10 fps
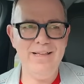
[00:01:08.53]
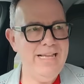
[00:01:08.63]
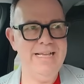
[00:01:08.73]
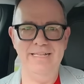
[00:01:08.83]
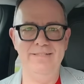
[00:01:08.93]

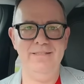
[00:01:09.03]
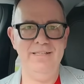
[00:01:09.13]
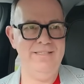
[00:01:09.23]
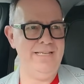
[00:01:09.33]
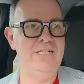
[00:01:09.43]
It is
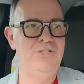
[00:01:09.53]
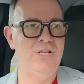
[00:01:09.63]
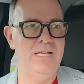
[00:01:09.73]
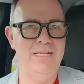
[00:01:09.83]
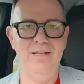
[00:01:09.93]

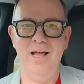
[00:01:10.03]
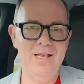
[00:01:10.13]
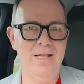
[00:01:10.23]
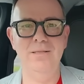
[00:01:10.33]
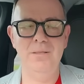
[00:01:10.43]
essentially
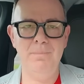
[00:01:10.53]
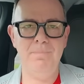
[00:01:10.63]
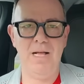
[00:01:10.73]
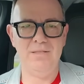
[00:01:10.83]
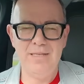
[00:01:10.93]
a London
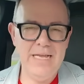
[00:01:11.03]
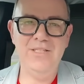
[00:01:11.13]
bus.